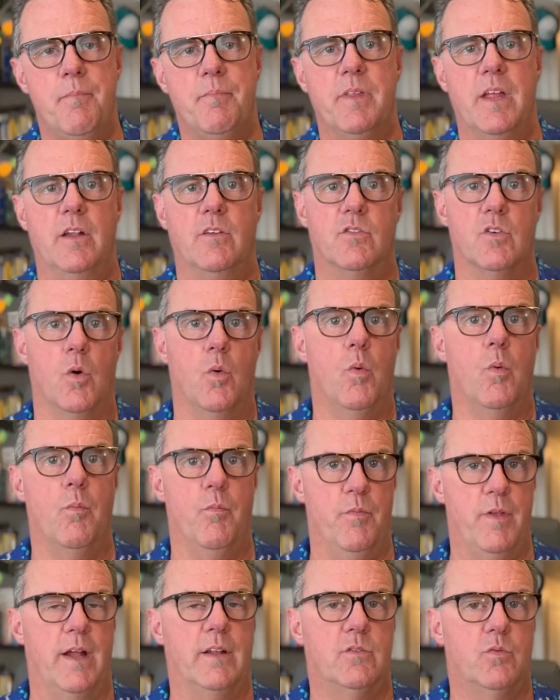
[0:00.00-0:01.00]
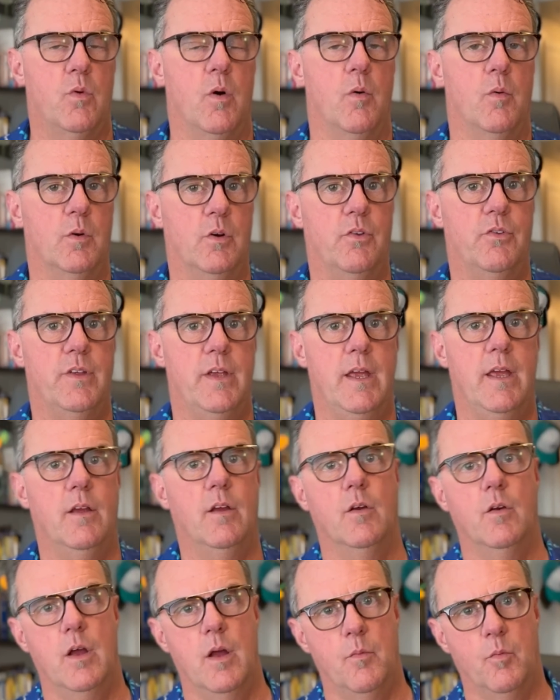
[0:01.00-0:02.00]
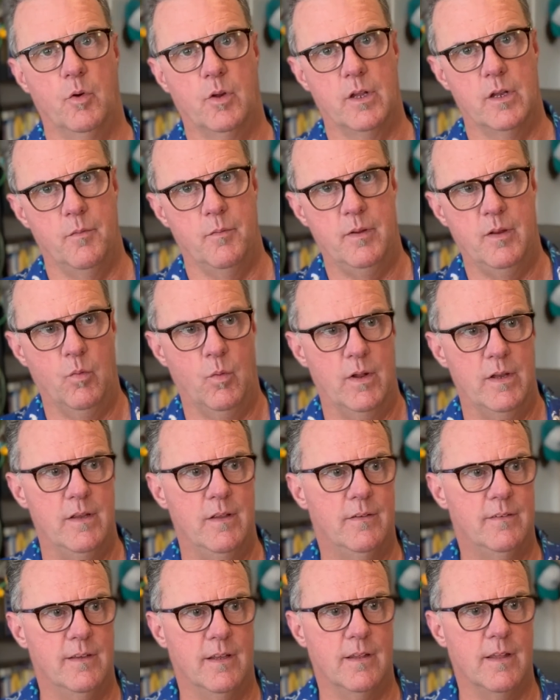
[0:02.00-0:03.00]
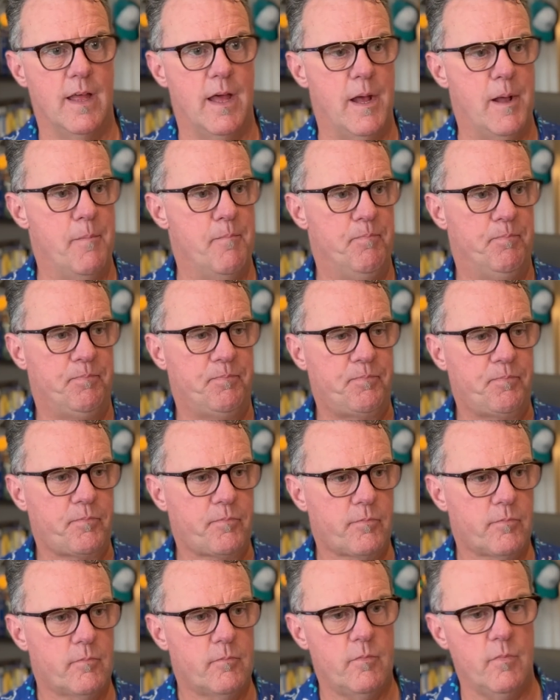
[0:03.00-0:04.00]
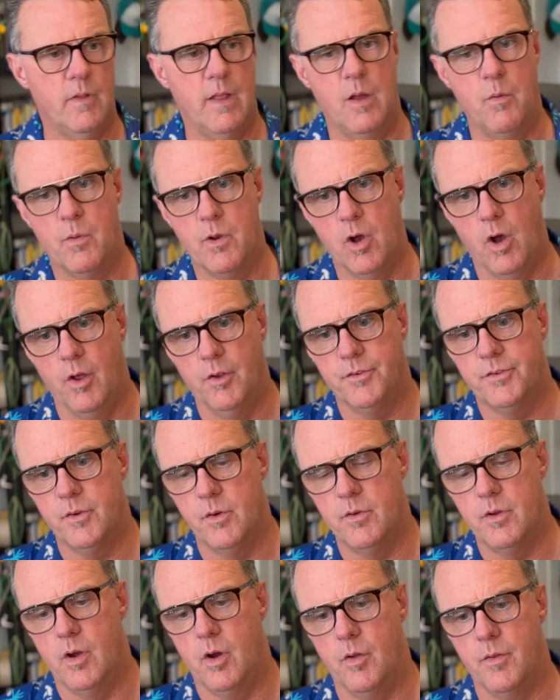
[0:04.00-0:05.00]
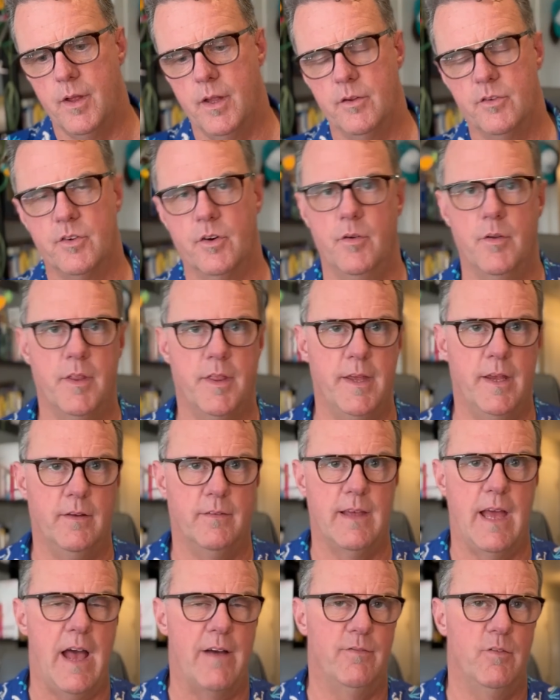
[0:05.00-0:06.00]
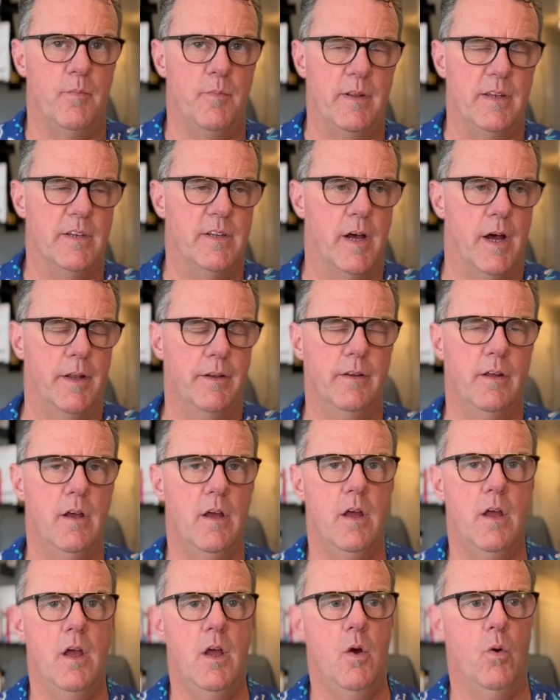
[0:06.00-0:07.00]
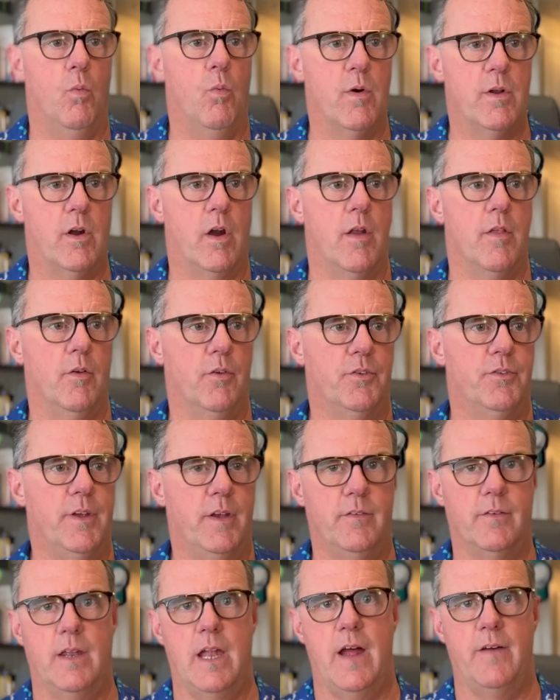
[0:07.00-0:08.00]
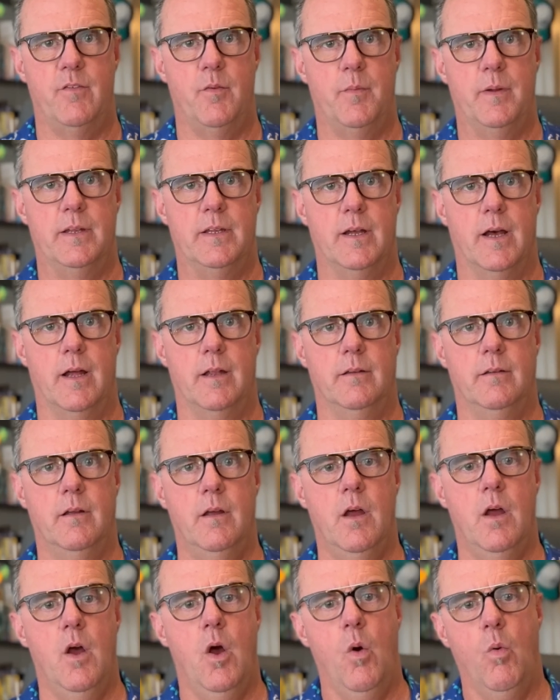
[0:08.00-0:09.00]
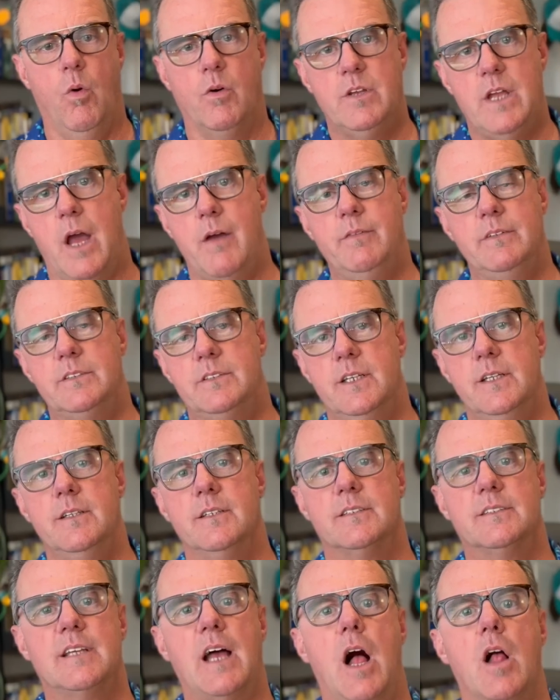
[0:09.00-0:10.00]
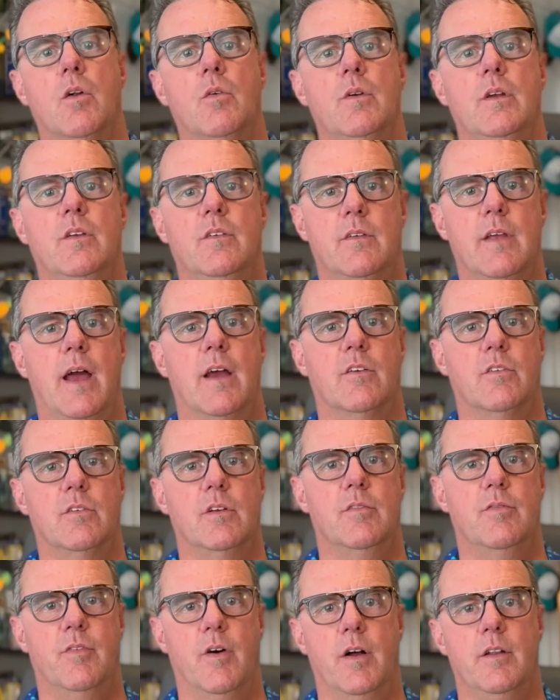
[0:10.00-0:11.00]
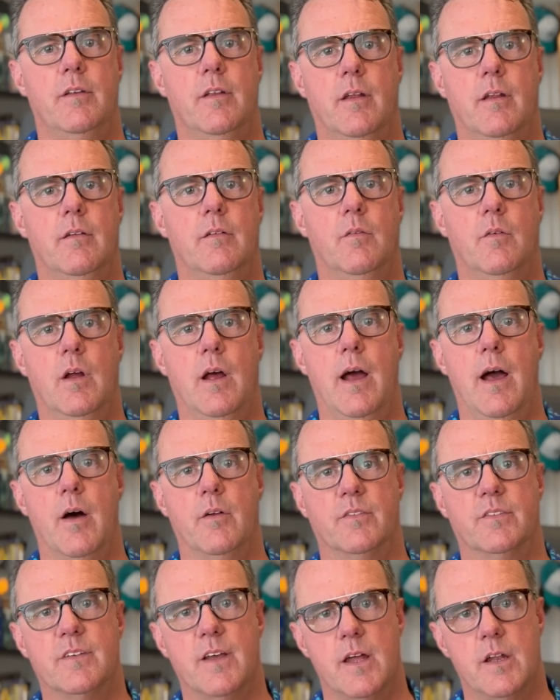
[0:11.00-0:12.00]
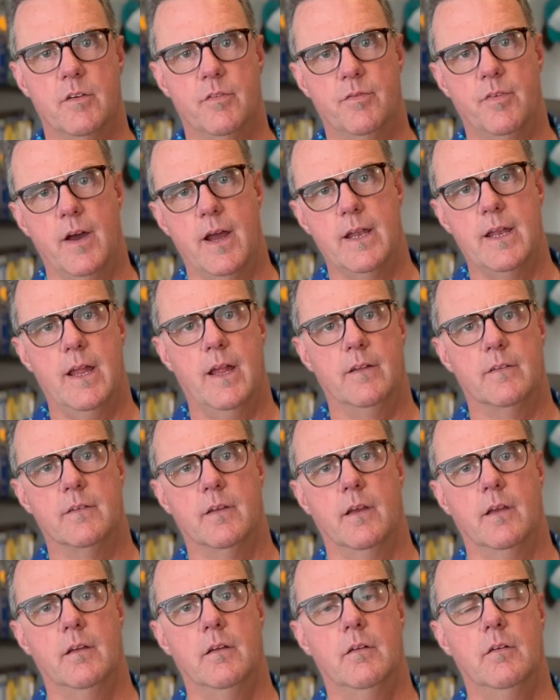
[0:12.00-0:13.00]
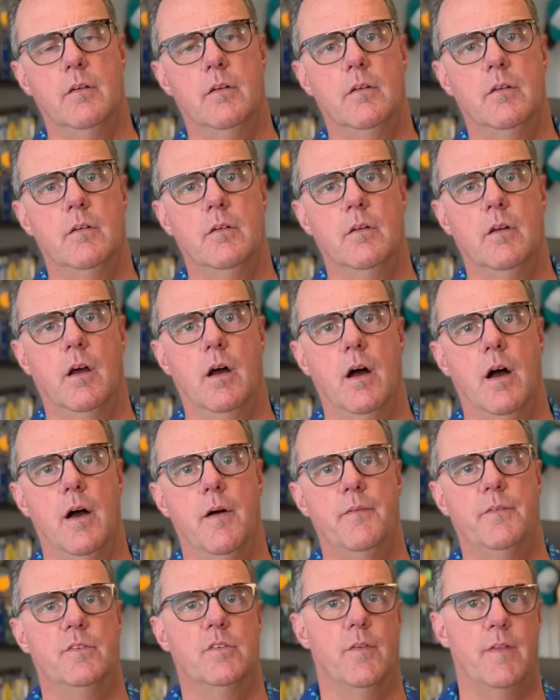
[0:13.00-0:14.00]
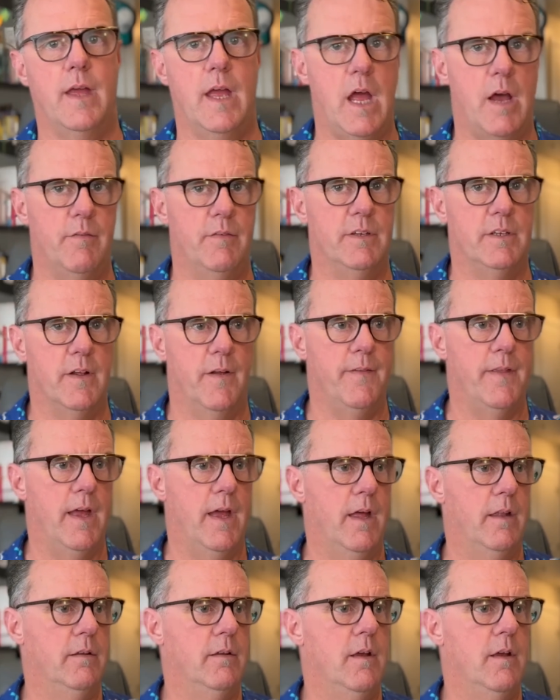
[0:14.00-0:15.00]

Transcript: And so that's what we're seeing, and we're going to be witnessing that. And we also know that certain things haven't been done. What are those things that haven't been done? Well, you haven't seen the salaries actually funded outside of financing. So they haven't done that.